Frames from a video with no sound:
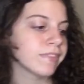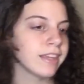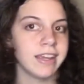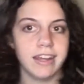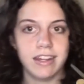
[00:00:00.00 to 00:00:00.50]

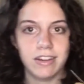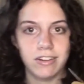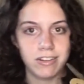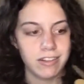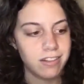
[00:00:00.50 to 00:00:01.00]
And
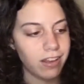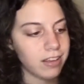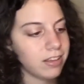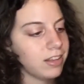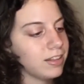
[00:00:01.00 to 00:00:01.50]
here's the
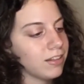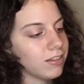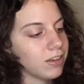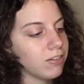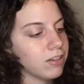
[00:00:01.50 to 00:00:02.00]
succulents.
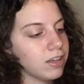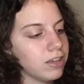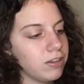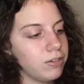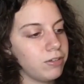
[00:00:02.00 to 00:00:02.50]
Look how
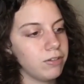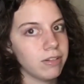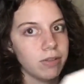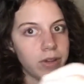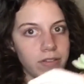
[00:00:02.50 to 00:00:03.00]
cute.
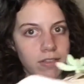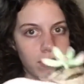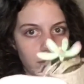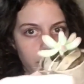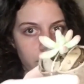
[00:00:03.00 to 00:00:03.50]
So we have
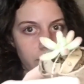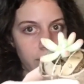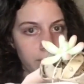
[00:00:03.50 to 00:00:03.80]
this one.